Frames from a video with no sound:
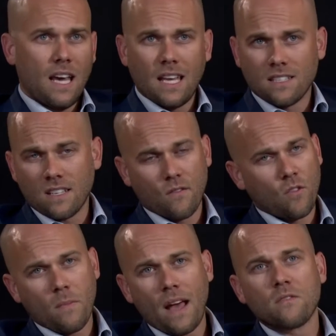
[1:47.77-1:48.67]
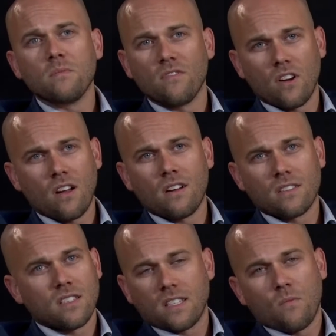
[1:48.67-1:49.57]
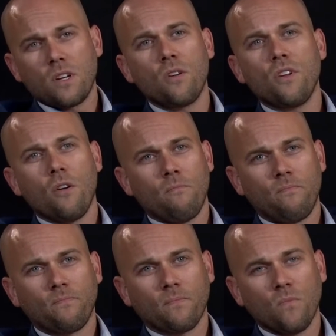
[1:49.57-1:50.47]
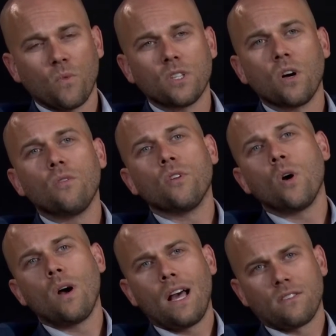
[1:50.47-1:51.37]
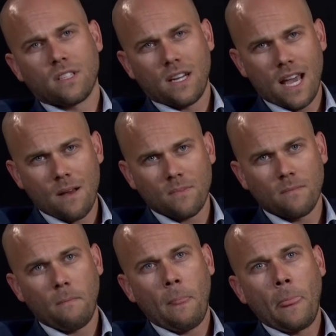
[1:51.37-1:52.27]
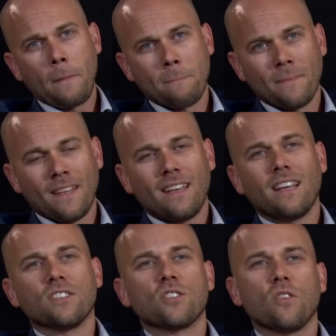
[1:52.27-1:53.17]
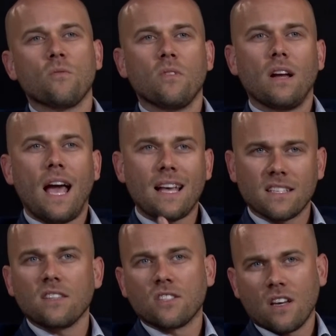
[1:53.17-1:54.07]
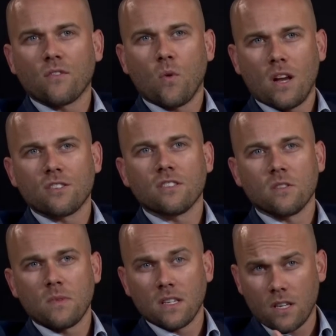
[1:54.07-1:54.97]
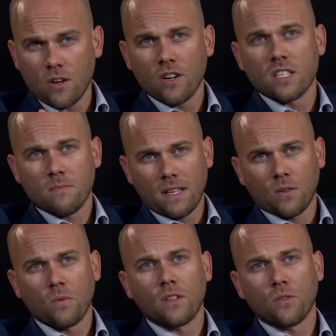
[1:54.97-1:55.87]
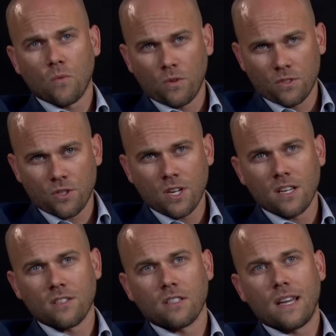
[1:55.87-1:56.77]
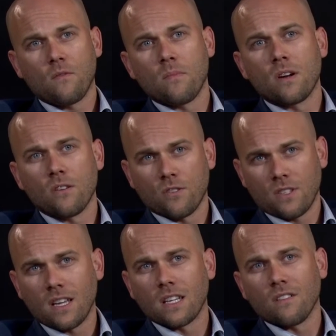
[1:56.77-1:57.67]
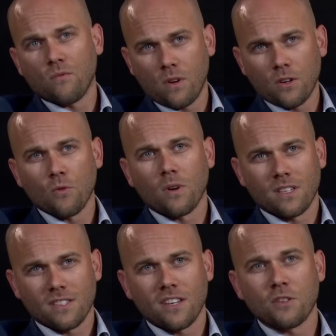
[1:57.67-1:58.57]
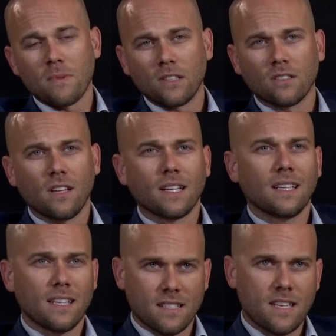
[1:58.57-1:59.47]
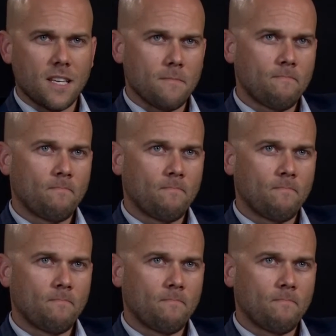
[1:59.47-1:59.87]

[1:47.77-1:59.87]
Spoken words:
And several of them have to be very honest and say, we don't know. We don't know how it's going to happen. And so asking the tough questions, being curious about the way that the world is changing to have a better understanding of what your organization may look like is key.